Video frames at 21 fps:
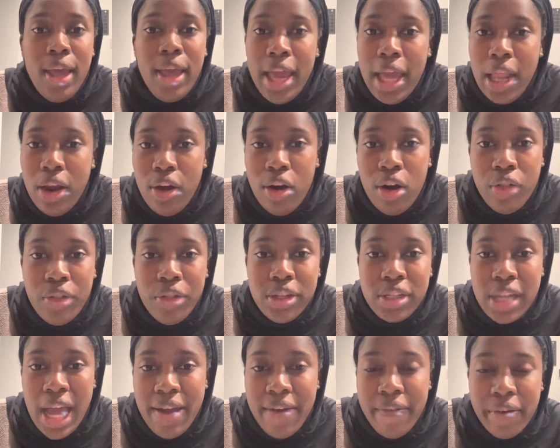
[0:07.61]
and all these
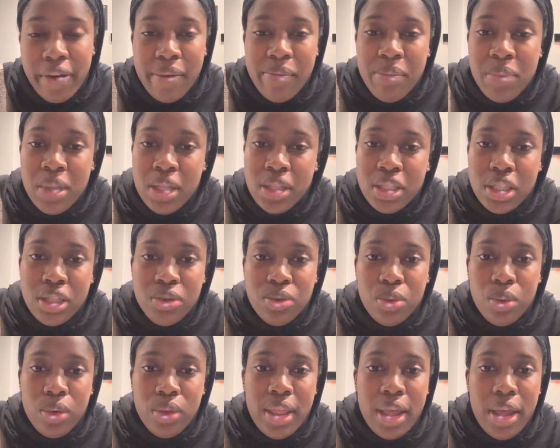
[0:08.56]
African businesses
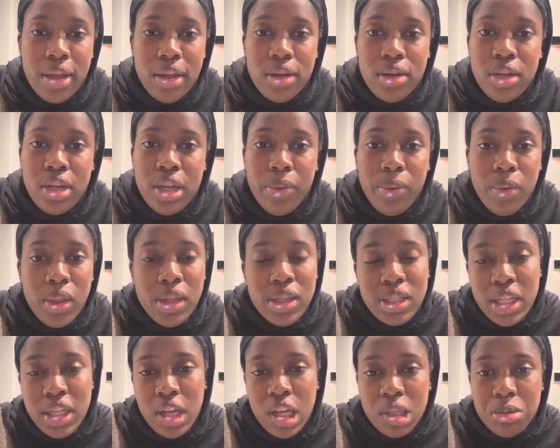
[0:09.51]
that didn't really
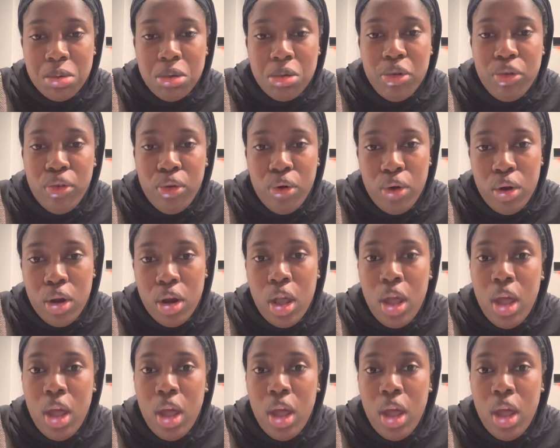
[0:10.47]
see customers before